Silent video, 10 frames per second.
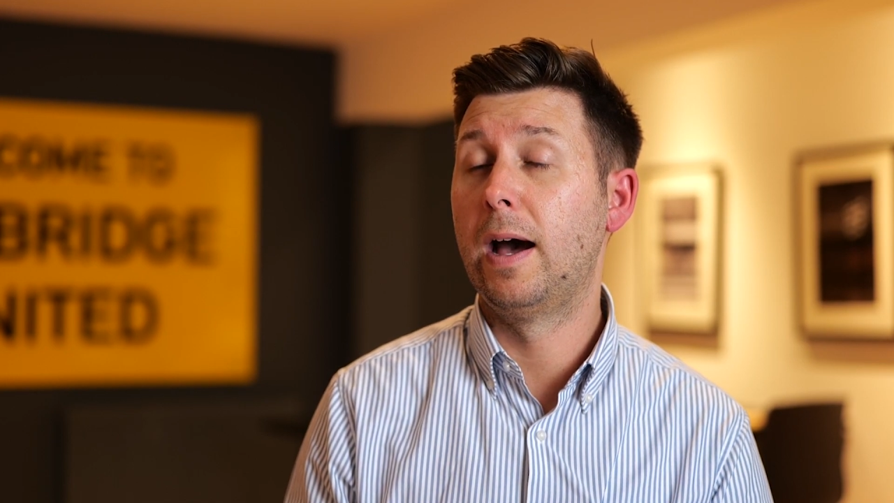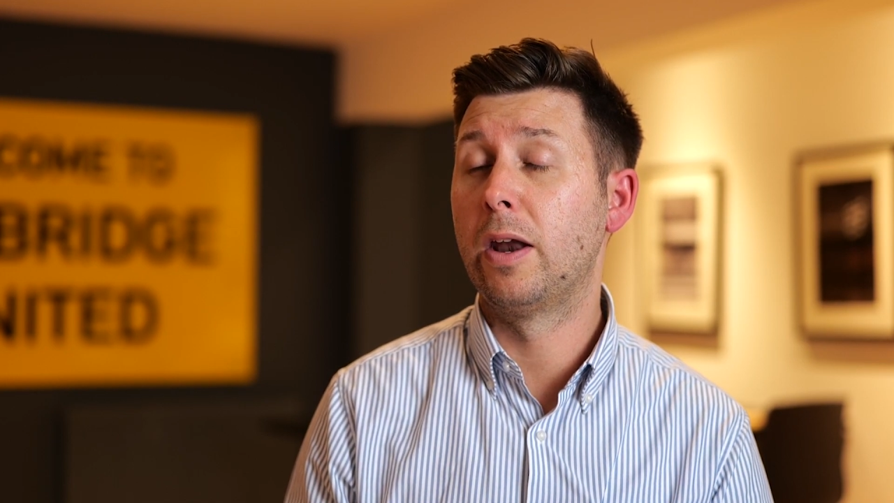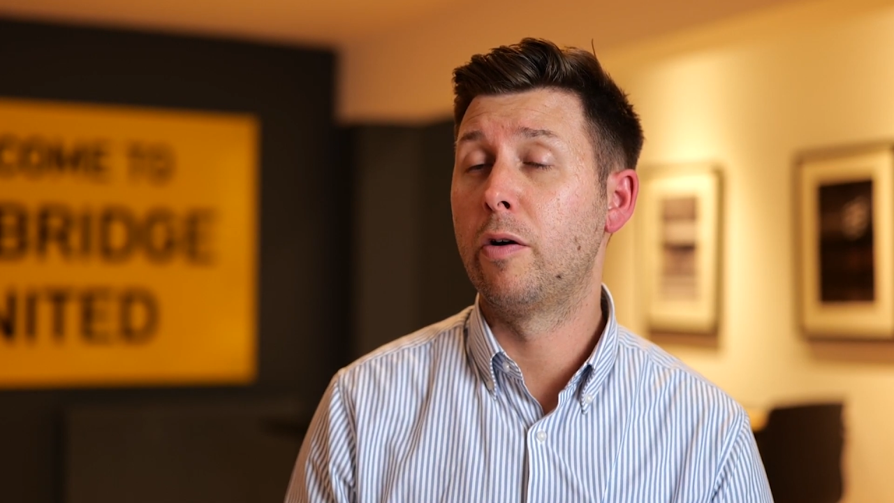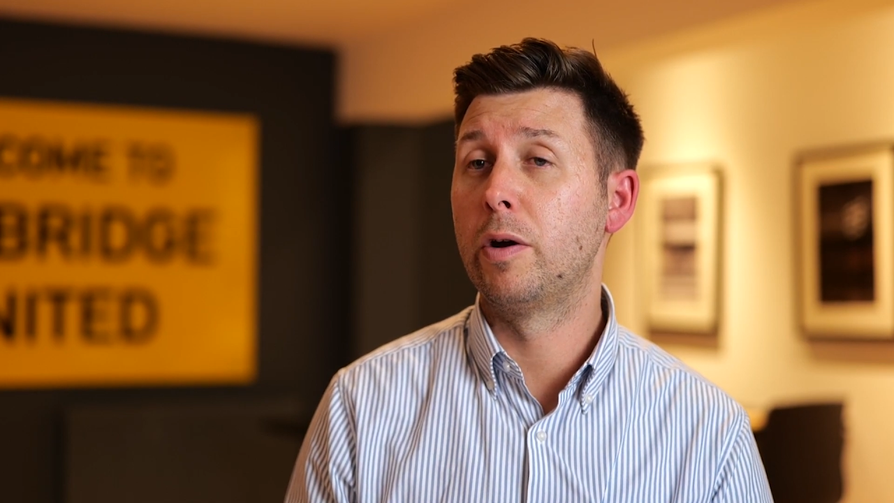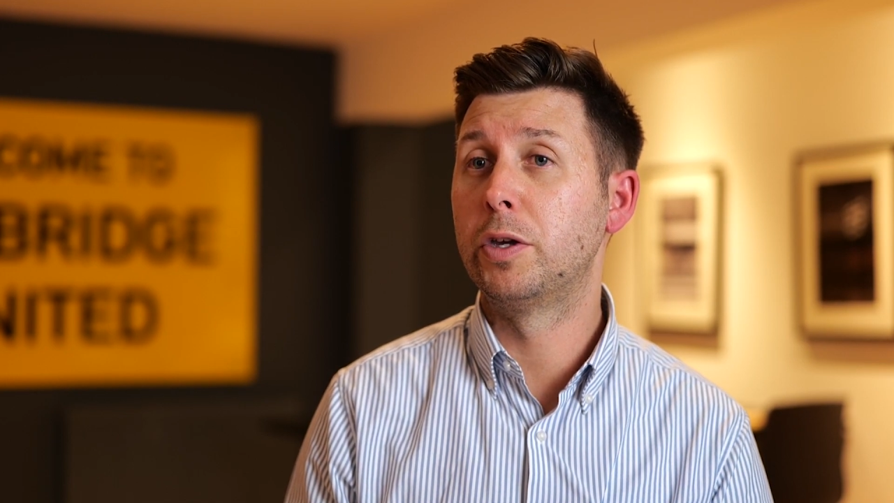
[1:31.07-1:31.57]

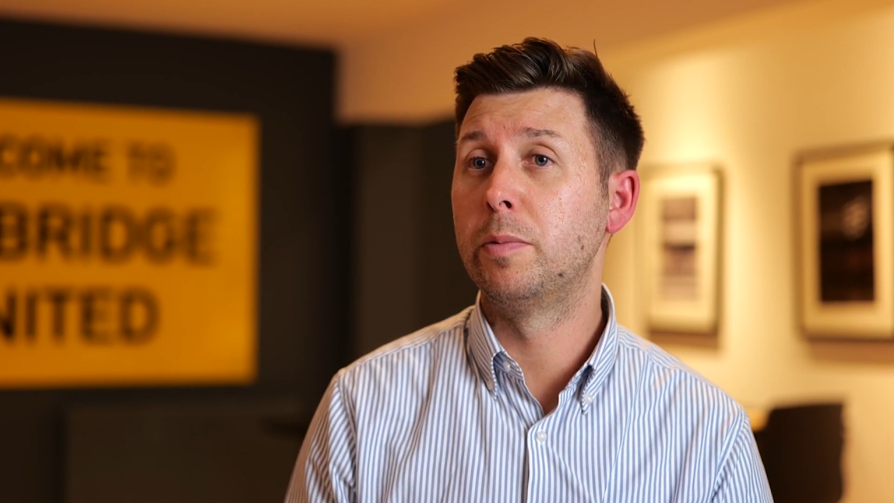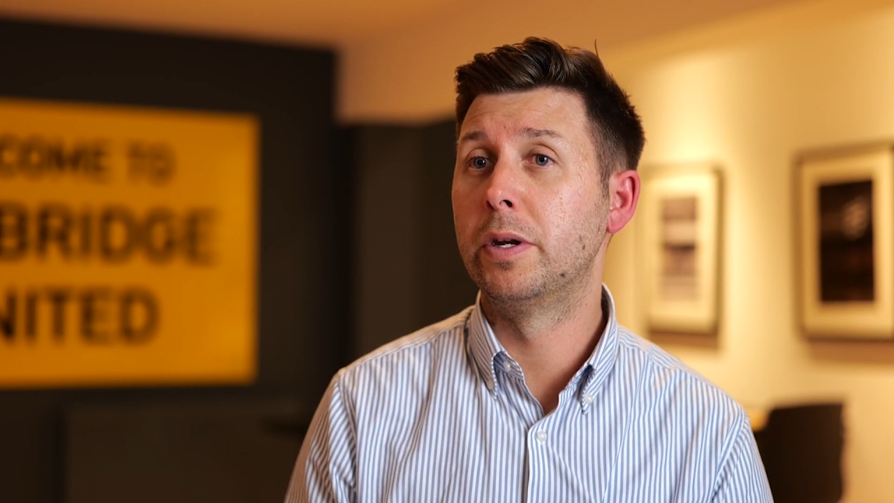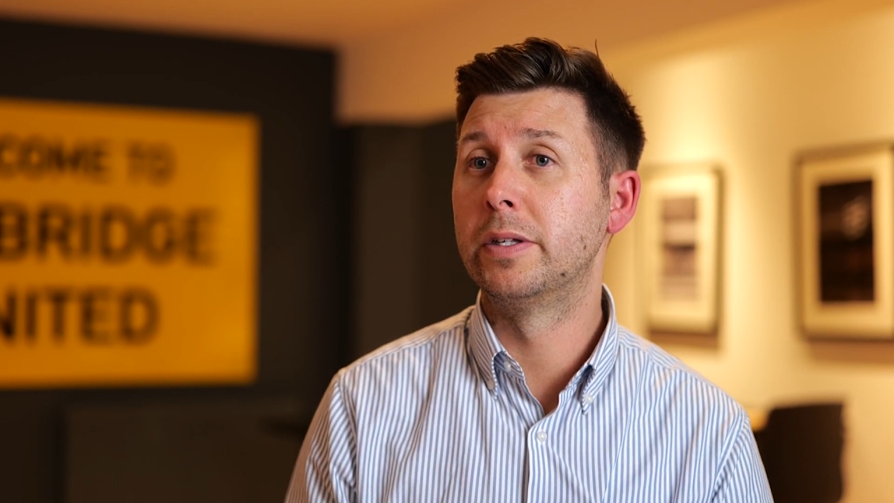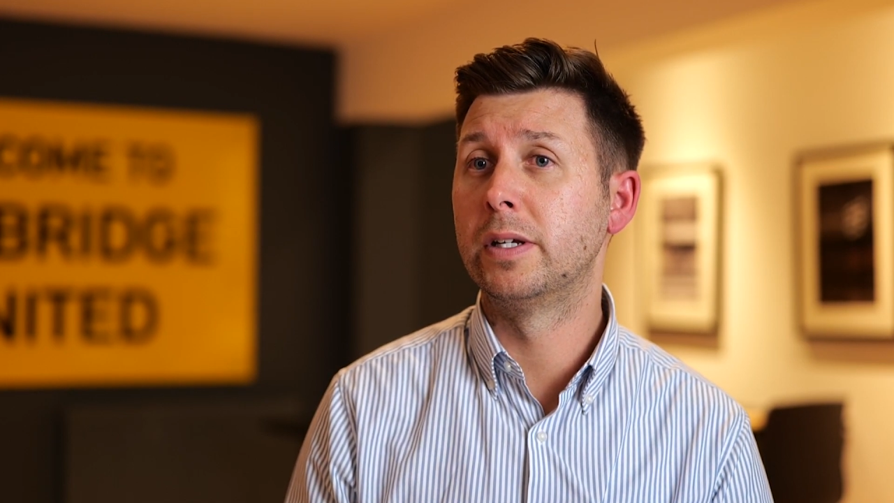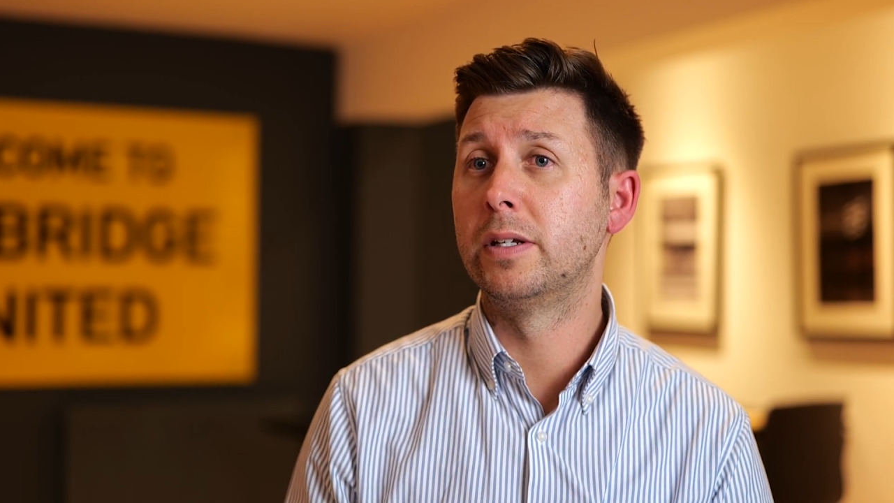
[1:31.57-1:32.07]
and our own
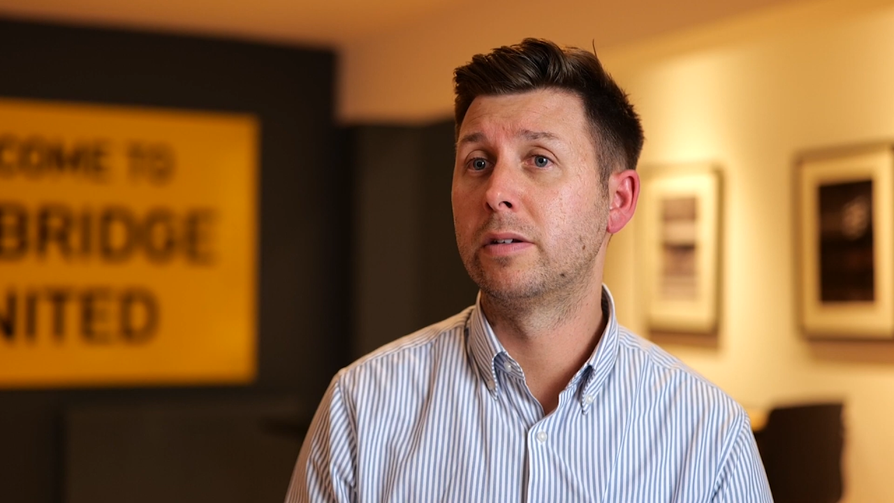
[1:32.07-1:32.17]
community.